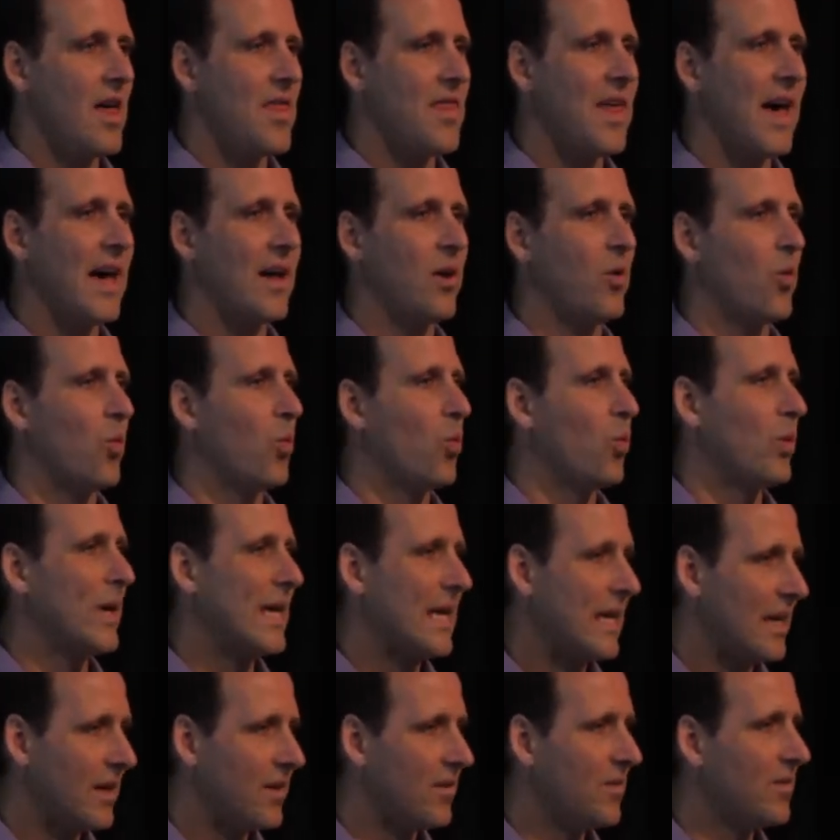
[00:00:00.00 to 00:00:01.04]
that we
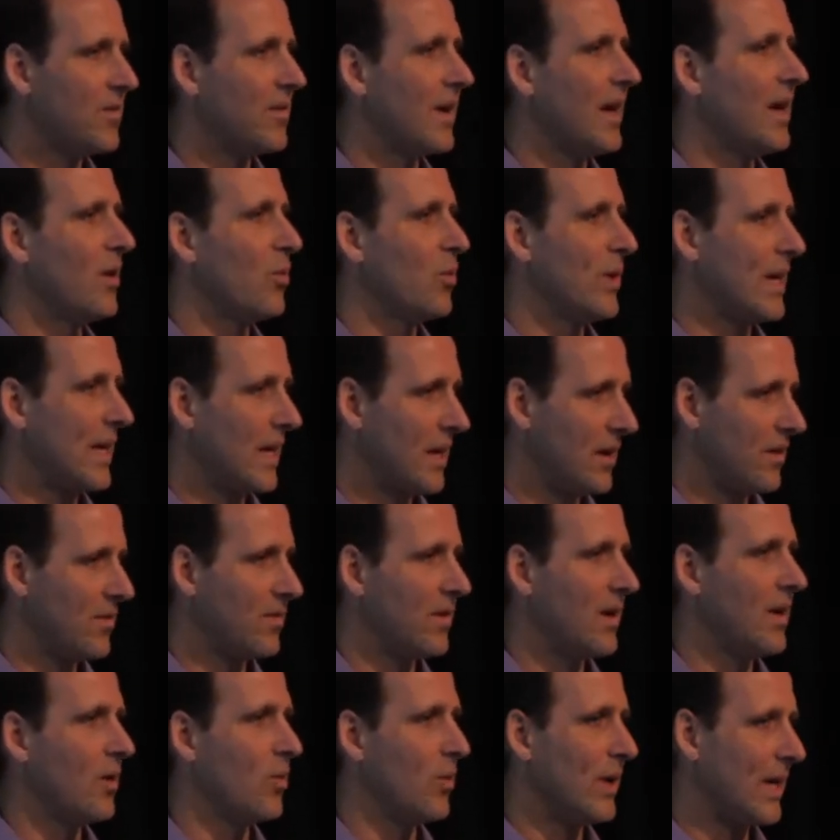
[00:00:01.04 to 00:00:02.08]
give and we
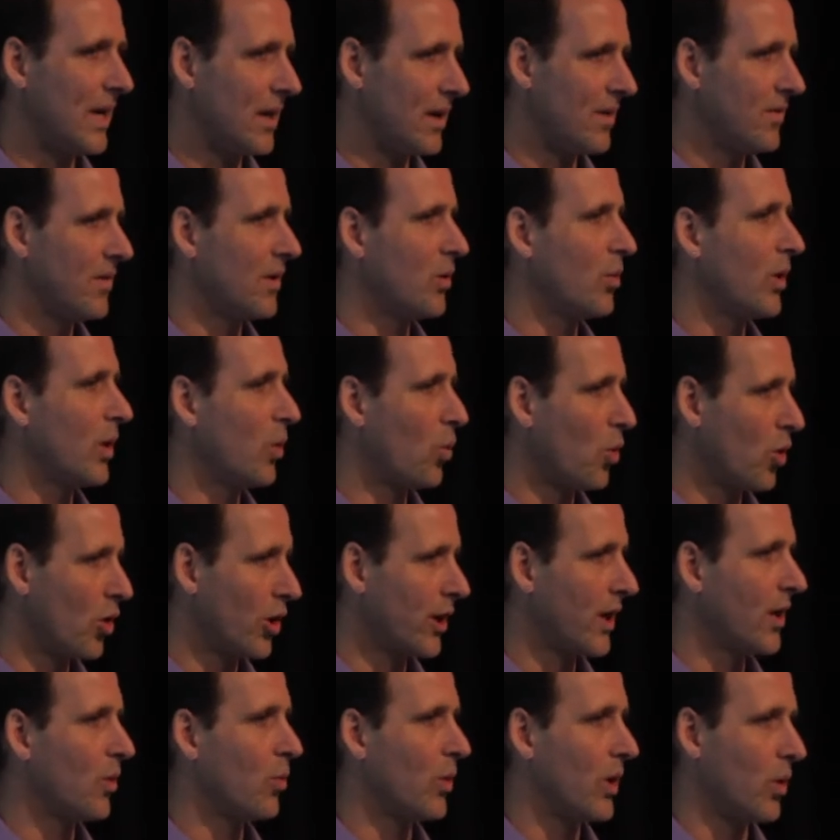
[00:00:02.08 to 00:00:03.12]
give and we give and we
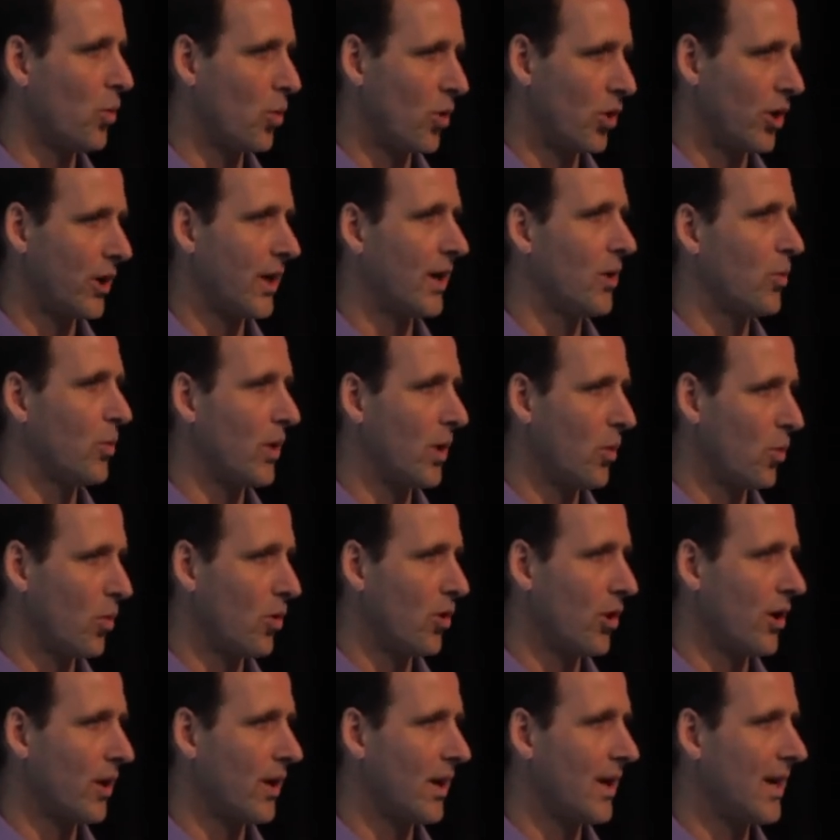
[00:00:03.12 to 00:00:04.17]
work and we work and we
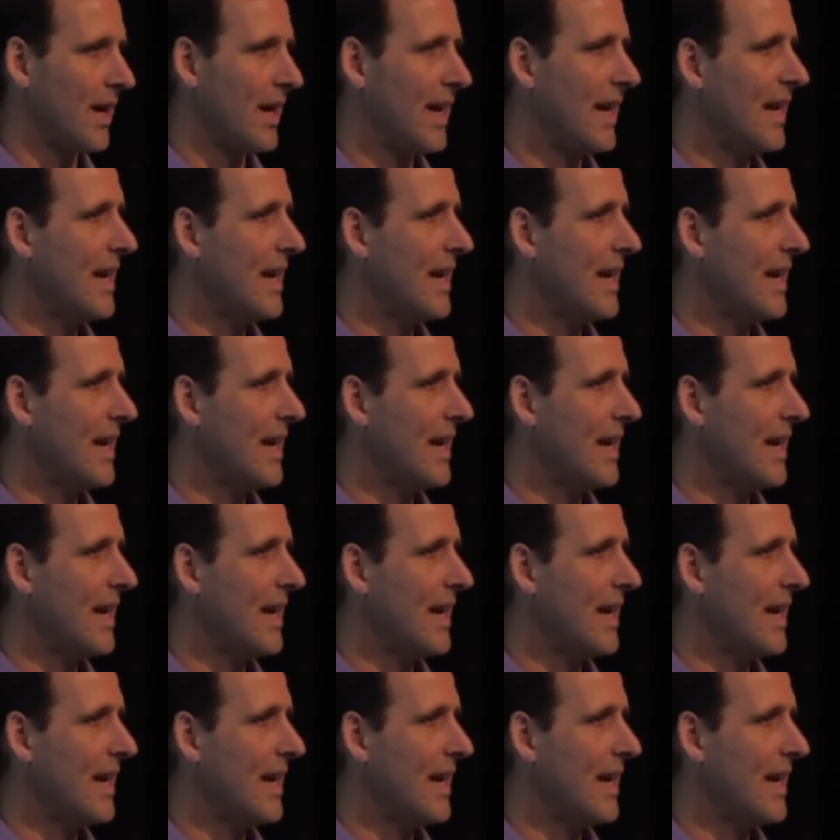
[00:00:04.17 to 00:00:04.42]
work,